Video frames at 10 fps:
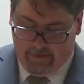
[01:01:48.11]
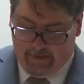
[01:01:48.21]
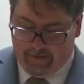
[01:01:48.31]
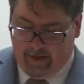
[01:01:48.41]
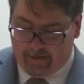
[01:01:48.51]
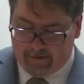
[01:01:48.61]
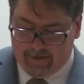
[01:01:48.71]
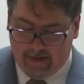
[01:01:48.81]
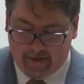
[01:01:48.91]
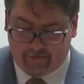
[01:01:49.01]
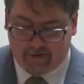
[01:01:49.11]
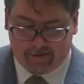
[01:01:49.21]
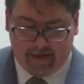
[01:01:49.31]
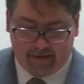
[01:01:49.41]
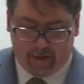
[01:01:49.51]
It likely led
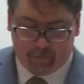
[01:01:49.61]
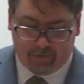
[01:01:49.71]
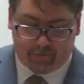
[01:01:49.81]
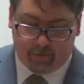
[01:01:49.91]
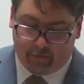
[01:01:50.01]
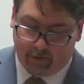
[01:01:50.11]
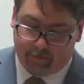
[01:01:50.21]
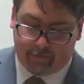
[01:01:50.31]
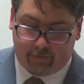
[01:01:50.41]
Sangye Lingpa's circle of